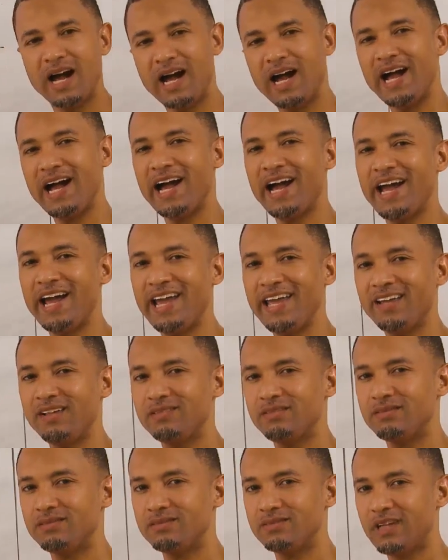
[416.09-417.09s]
I
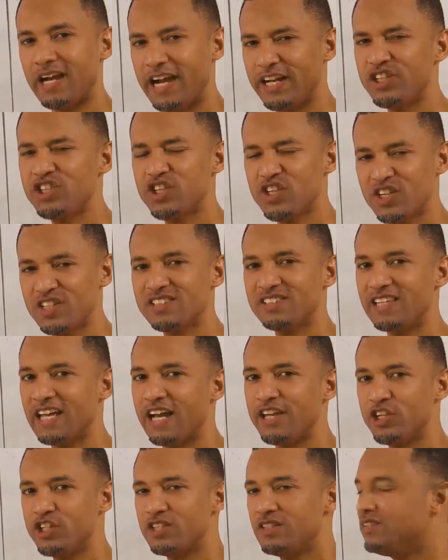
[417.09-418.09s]
trust
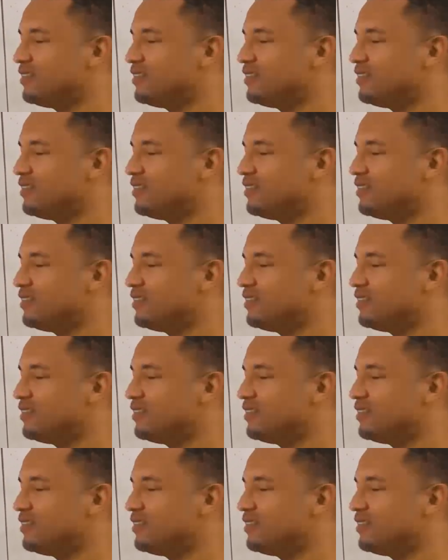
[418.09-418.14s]
that you